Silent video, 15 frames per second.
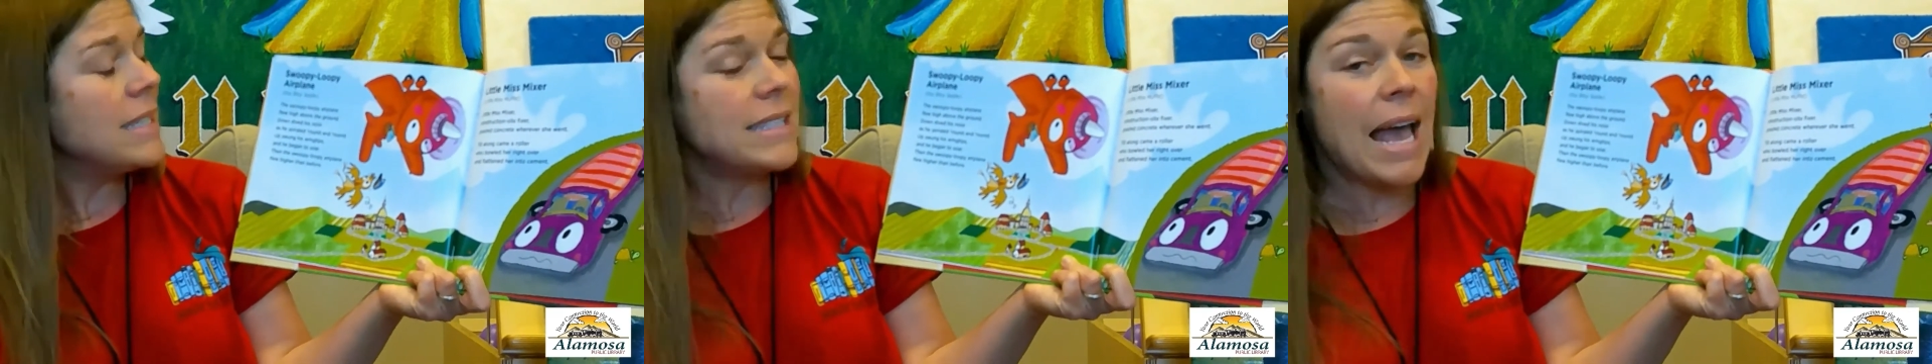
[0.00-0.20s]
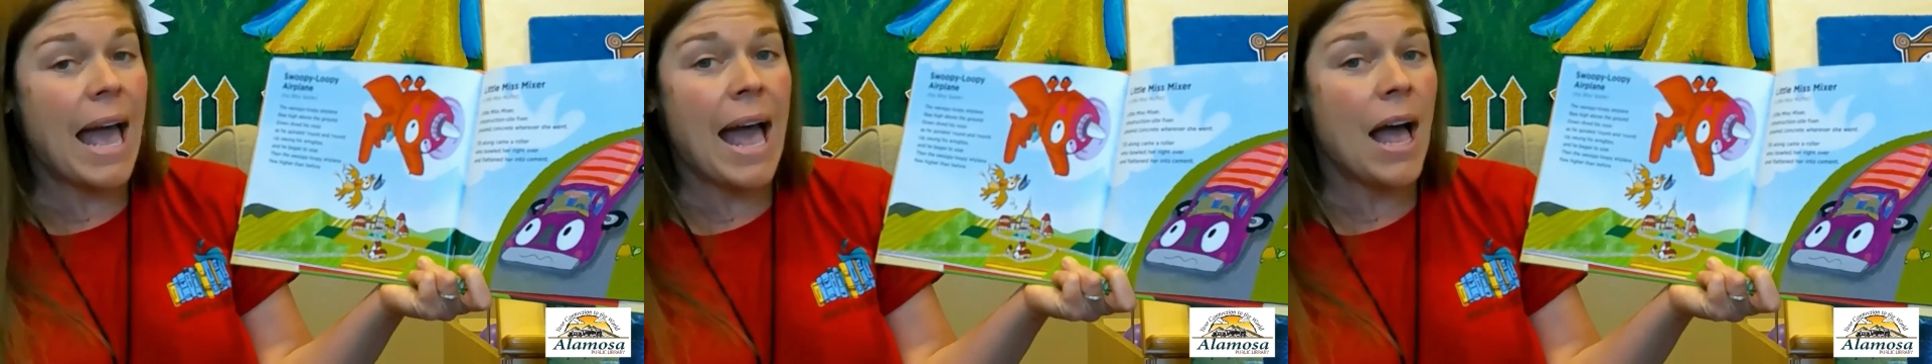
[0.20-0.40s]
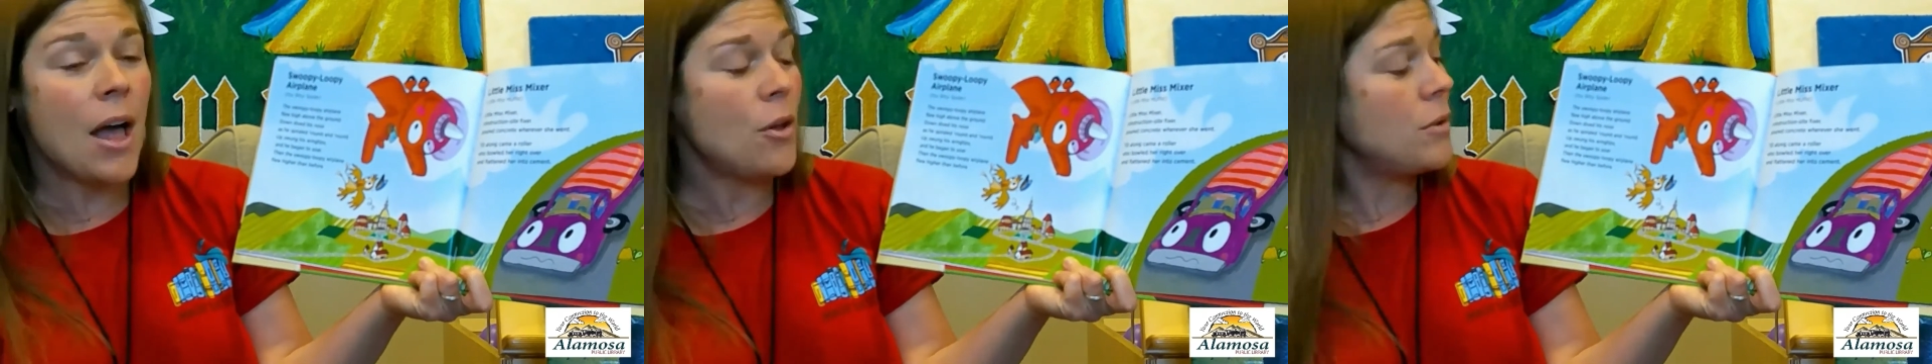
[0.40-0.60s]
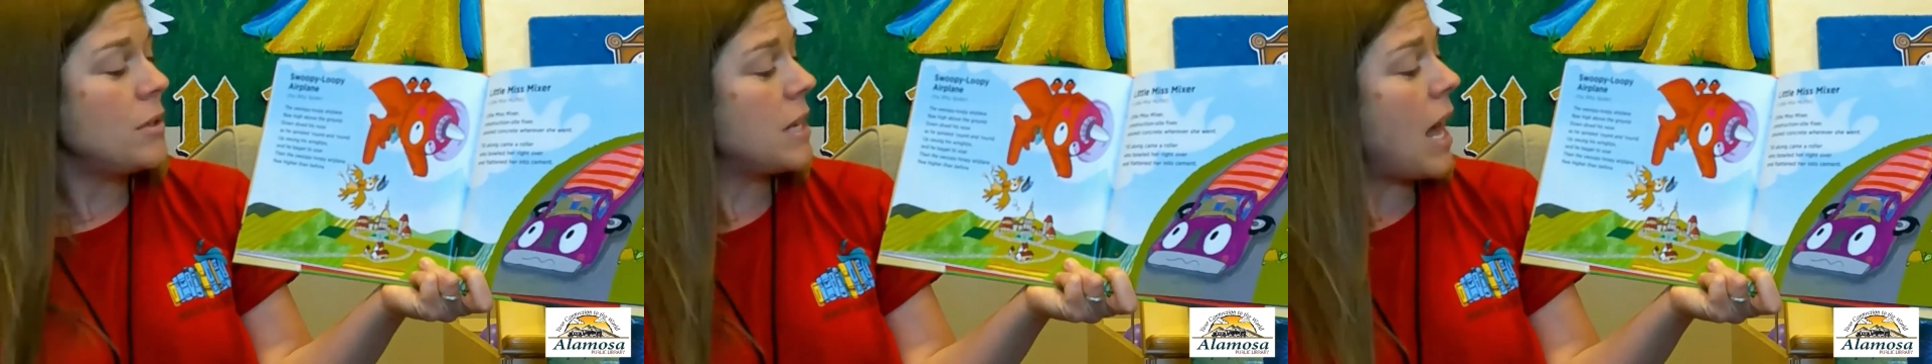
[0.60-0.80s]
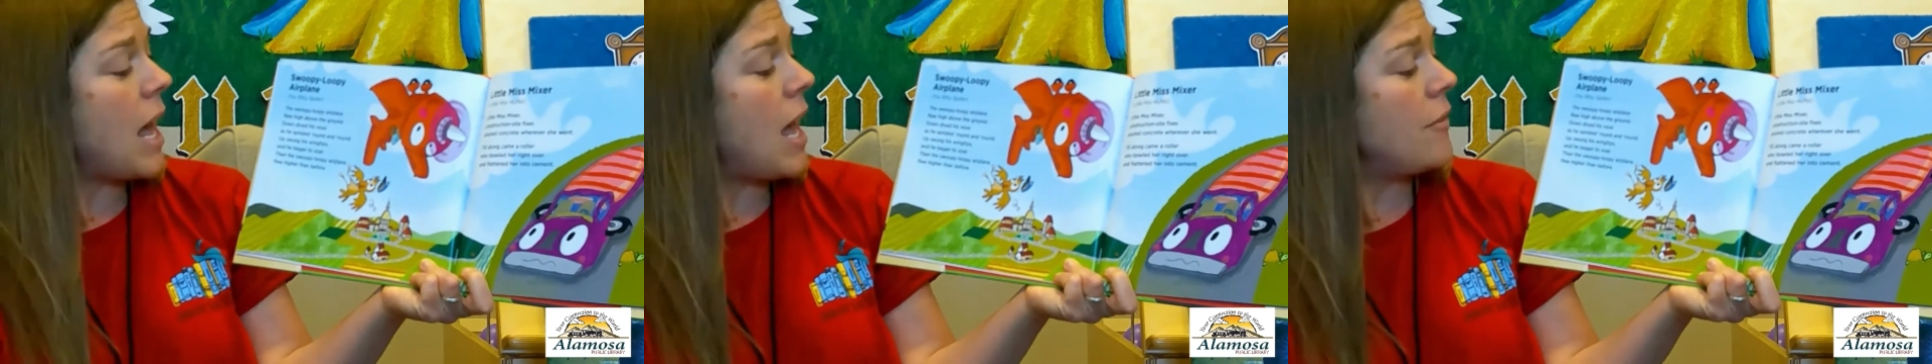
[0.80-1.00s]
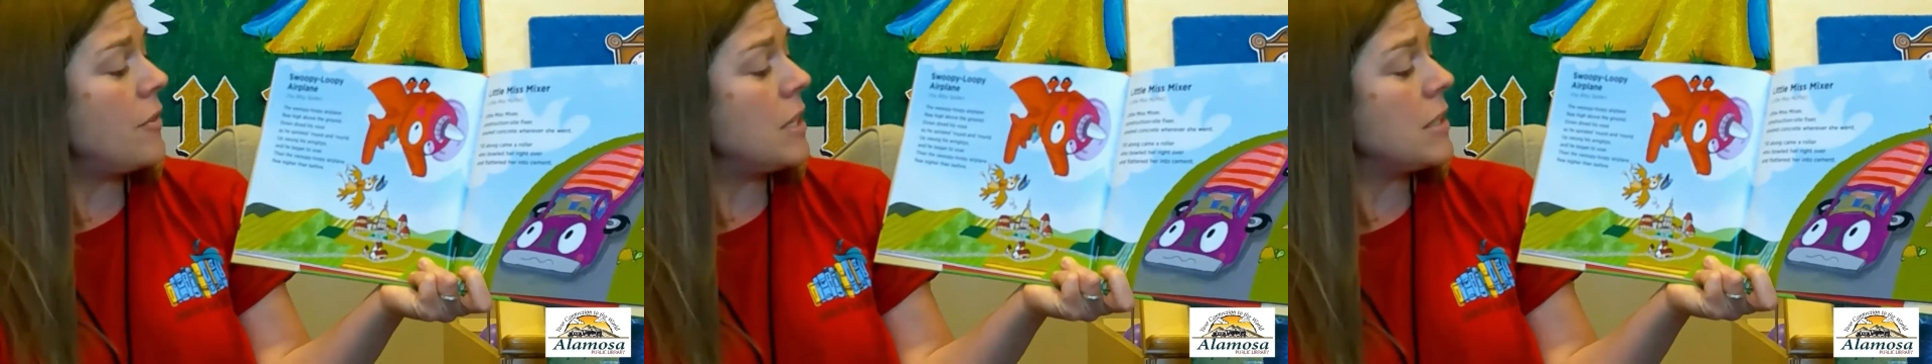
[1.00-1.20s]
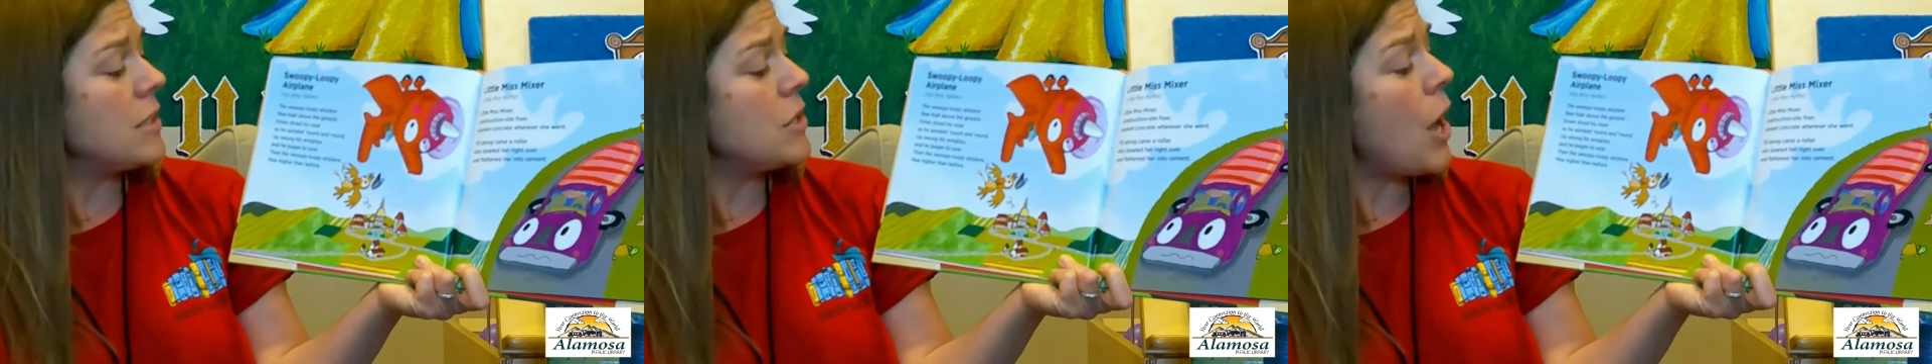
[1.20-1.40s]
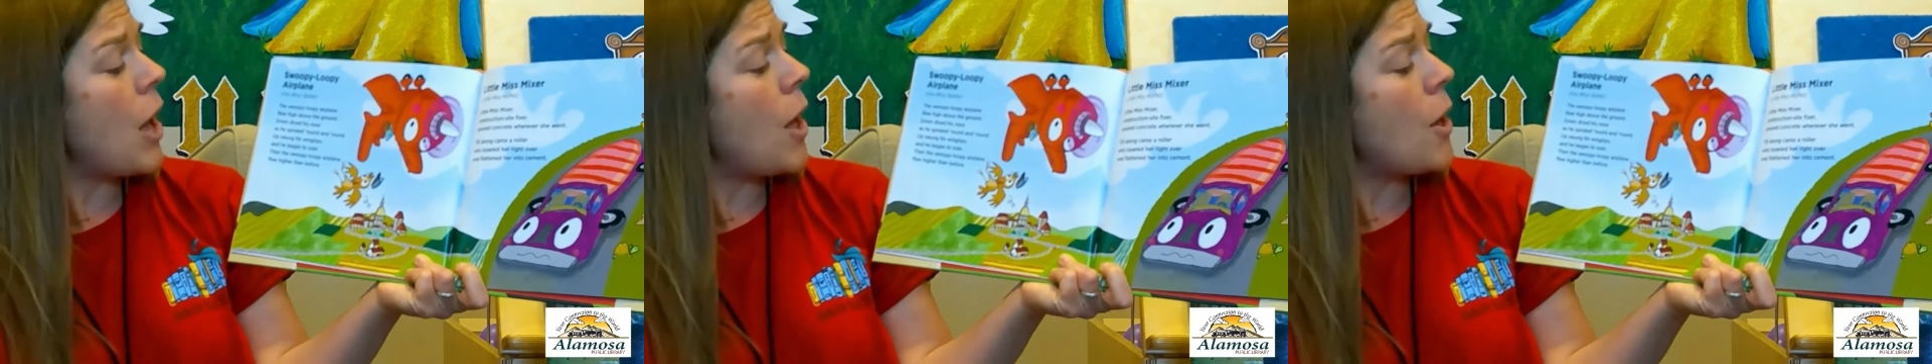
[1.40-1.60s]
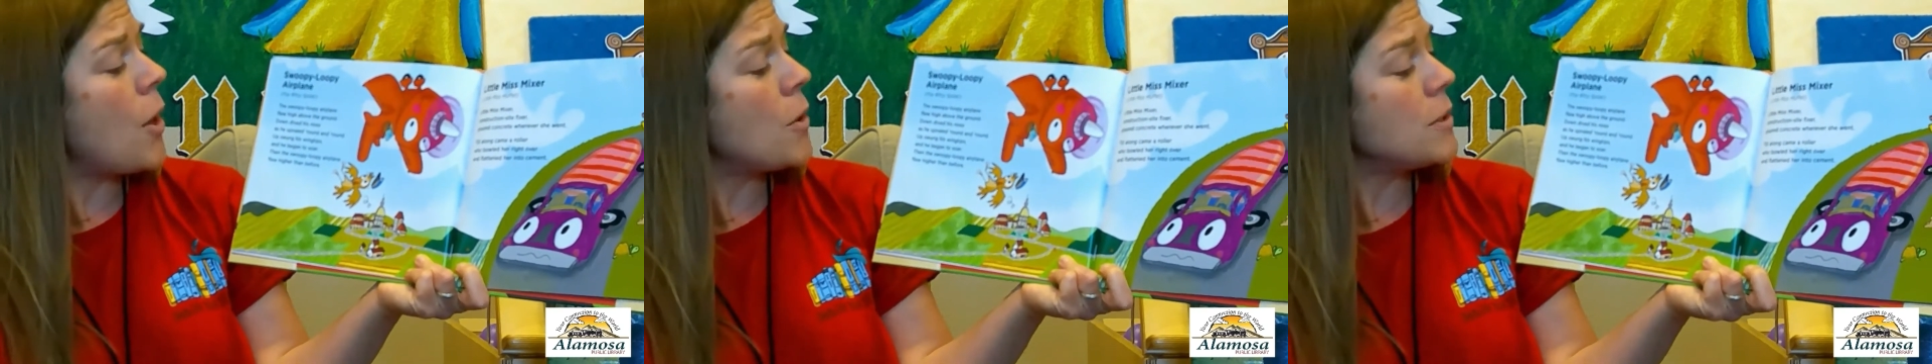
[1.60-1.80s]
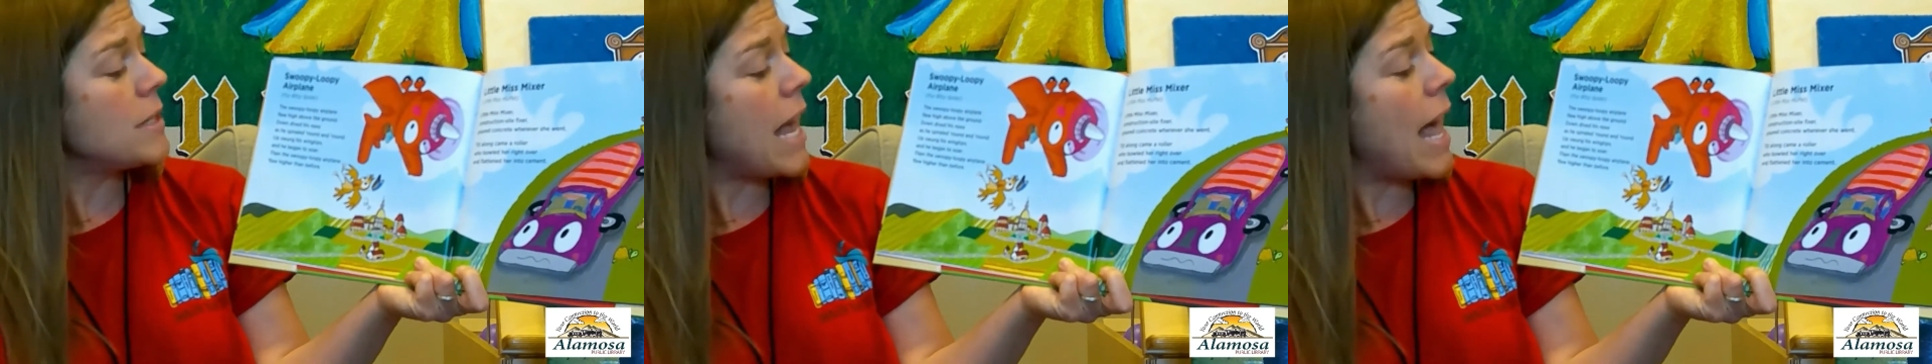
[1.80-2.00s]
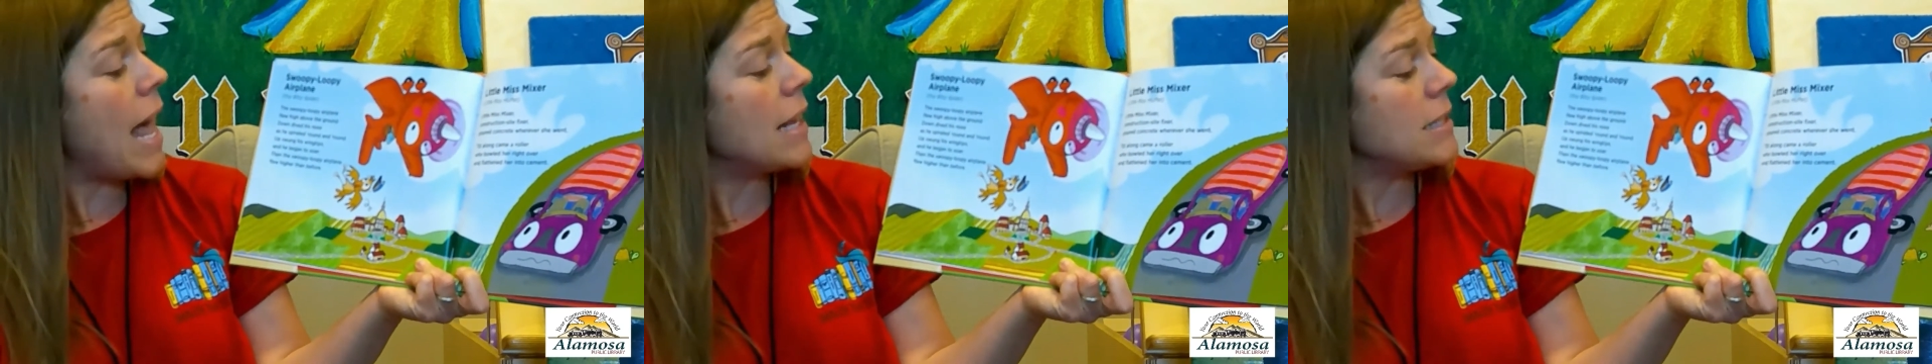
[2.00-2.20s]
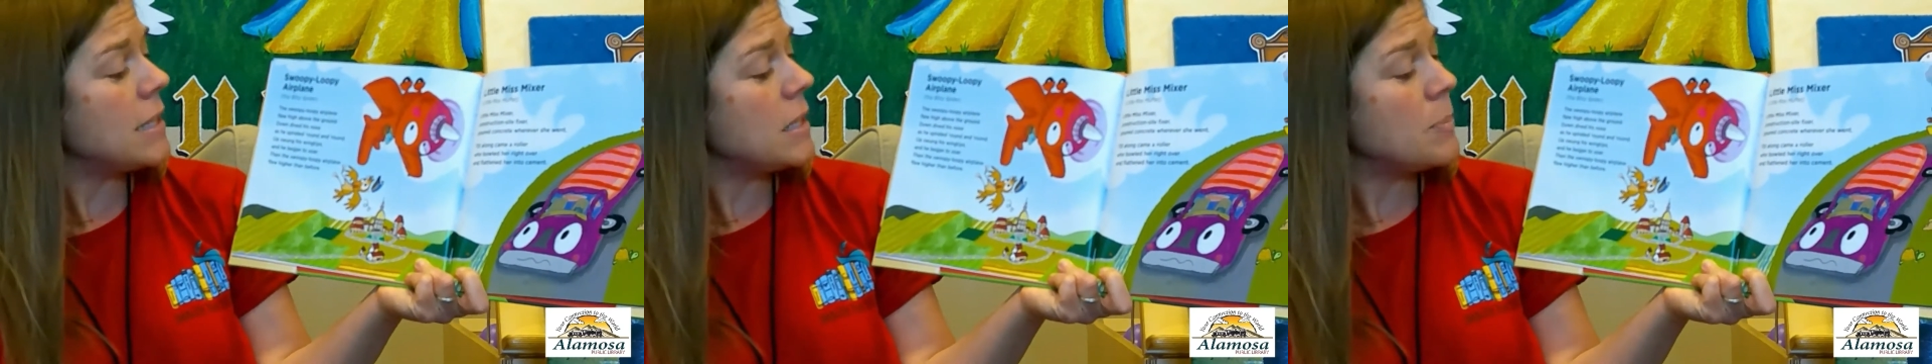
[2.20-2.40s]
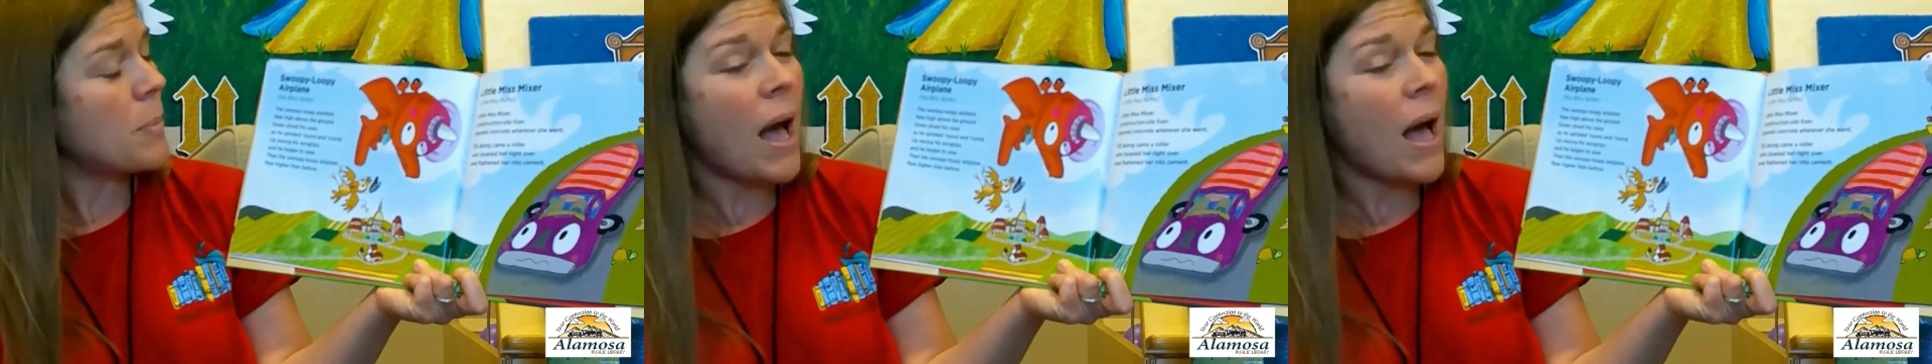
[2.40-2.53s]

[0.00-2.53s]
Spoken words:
Down dived his nose as he